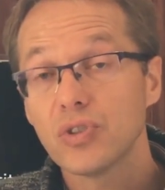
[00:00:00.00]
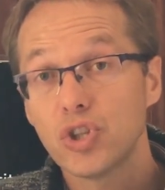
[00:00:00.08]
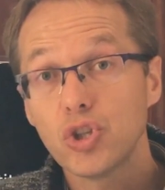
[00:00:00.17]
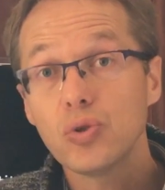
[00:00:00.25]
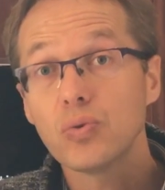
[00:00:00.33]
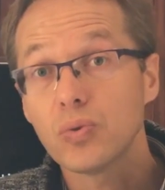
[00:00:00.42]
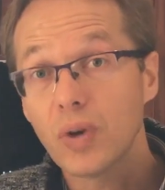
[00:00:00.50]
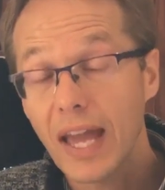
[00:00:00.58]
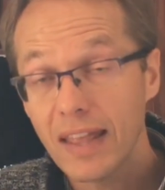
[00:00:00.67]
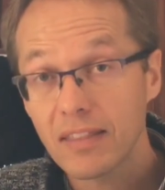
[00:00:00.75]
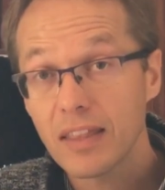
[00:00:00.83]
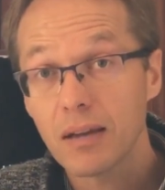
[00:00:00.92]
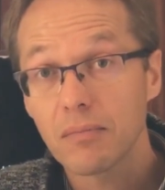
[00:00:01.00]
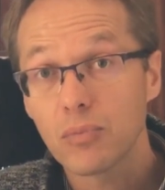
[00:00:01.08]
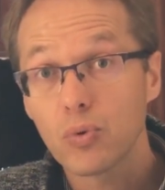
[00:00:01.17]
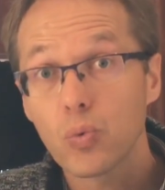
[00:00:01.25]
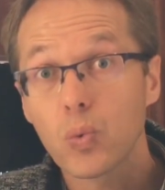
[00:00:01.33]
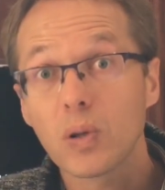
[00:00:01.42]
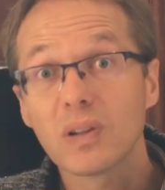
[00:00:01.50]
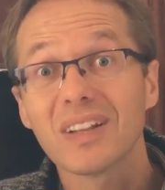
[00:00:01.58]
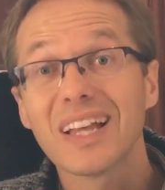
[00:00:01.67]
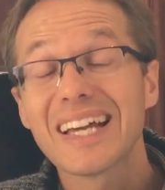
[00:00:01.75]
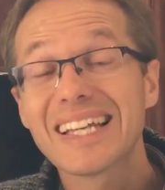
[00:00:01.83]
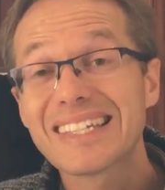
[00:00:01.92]
you and them will
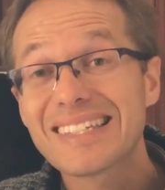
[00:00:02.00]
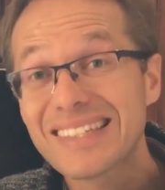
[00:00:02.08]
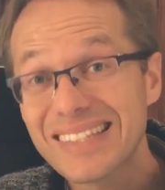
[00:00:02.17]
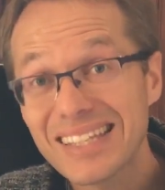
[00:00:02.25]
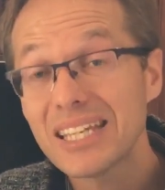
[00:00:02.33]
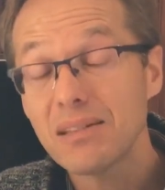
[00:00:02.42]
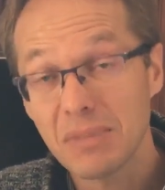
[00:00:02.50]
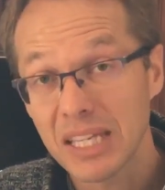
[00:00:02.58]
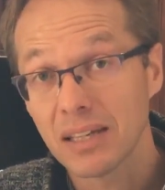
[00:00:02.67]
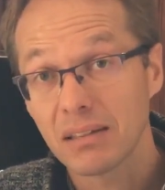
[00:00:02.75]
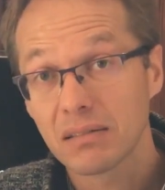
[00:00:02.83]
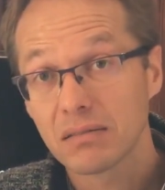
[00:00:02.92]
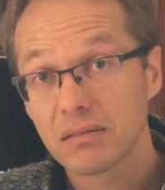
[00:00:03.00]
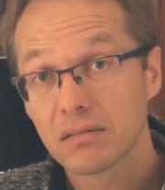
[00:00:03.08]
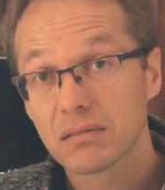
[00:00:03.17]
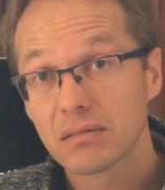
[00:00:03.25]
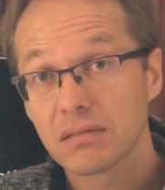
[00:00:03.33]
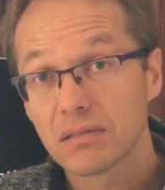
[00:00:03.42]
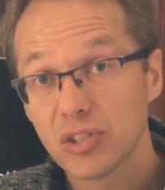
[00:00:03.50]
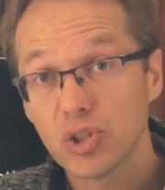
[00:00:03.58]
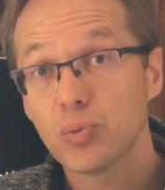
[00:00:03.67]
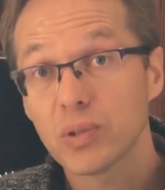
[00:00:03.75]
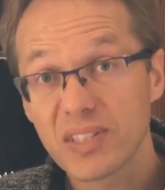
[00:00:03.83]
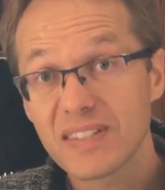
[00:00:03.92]
see me. You
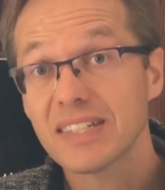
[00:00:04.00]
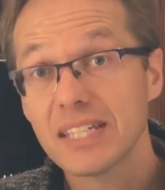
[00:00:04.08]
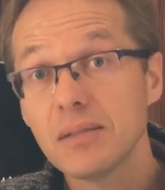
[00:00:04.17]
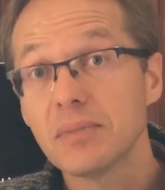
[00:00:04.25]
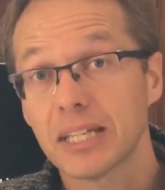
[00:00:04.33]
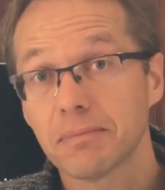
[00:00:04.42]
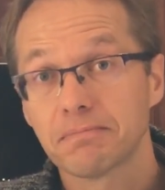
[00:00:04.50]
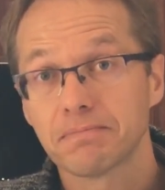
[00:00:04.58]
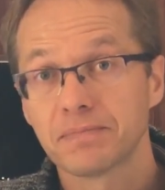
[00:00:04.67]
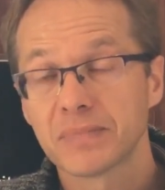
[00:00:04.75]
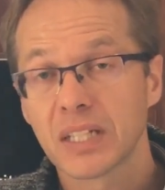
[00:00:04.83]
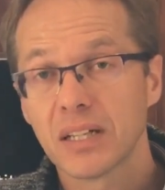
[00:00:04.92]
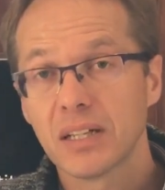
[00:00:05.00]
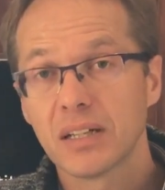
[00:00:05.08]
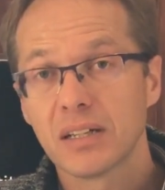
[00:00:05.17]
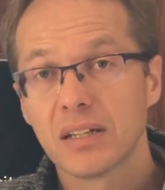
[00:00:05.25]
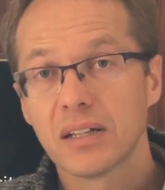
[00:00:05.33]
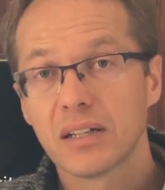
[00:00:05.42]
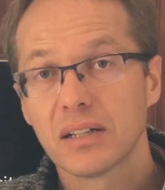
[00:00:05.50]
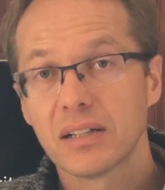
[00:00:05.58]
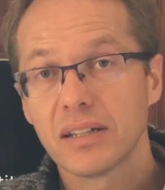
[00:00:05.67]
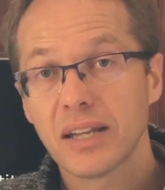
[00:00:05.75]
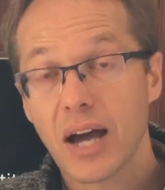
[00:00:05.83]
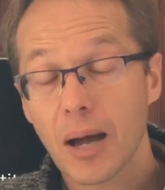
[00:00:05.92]
will see me.
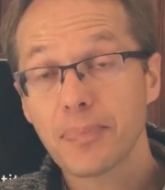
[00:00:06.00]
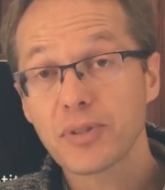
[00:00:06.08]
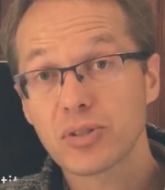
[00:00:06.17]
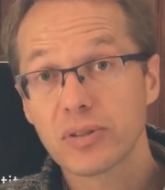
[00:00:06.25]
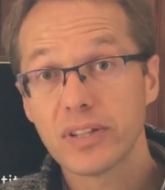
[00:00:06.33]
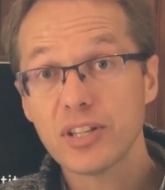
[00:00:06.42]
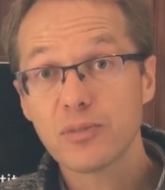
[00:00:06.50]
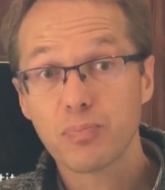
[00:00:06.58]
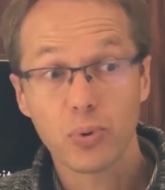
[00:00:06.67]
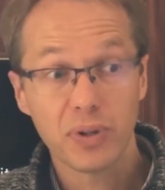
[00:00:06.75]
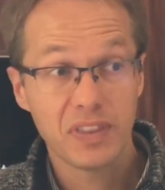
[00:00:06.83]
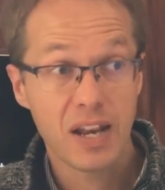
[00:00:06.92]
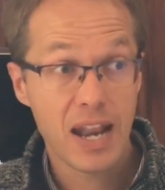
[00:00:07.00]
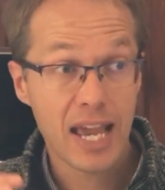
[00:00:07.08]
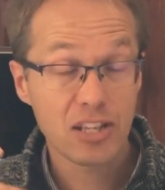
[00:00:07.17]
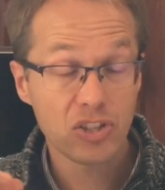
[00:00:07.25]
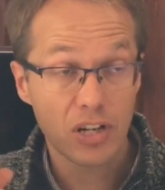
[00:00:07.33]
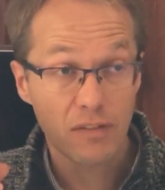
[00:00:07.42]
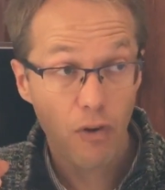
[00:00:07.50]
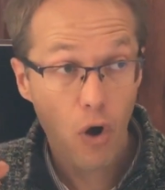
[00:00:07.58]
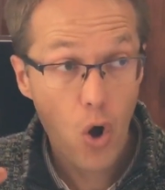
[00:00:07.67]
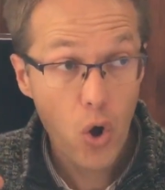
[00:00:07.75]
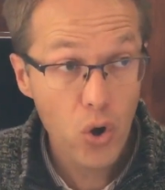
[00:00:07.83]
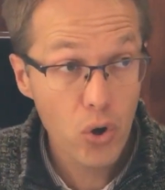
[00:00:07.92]
Now, up until this point, the nation have
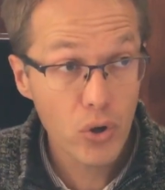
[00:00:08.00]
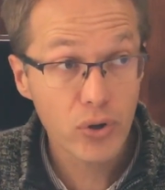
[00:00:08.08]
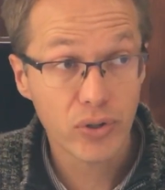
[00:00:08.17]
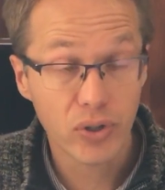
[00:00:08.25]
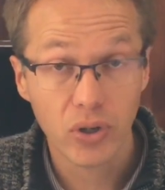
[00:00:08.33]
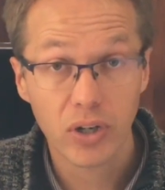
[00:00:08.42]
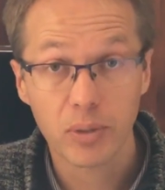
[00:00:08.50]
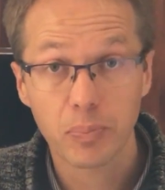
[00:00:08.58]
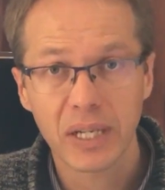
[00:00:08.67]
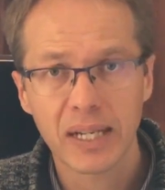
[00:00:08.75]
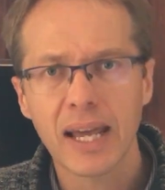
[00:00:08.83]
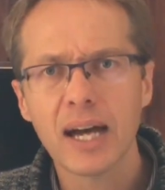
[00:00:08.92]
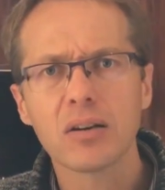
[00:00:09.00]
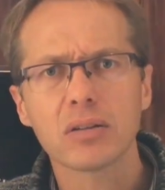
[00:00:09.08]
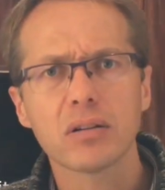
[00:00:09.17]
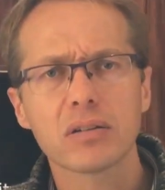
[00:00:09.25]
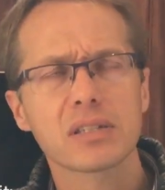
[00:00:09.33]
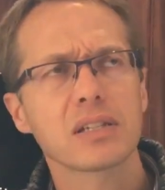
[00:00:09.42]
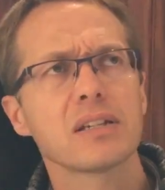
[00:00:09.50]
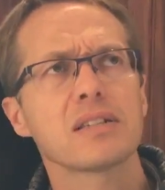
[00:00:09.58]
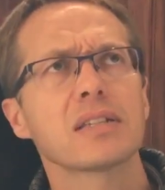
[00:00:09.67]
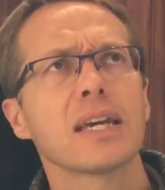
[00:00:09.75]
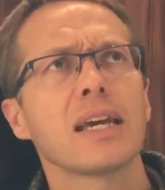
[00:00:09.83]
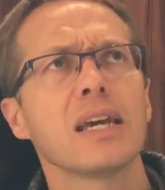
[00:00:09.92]
heard God, but now God's going to
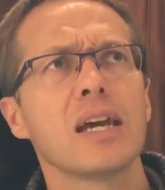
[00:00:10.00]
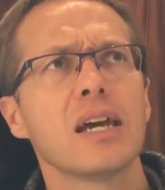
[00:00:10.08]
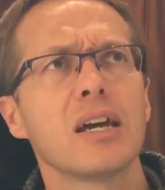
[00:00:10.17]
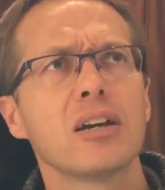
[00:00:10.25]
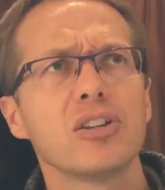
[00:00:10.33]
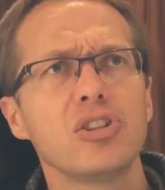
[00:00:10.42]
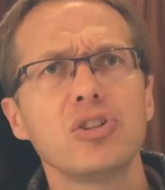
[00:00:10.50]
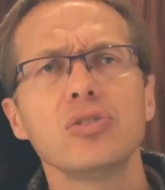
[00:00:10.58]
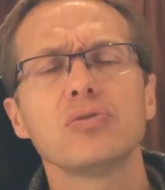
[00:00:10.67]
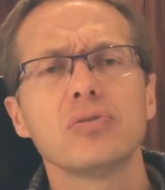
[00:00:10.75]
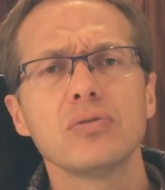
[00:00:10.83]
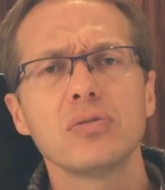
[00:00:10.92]
say, You,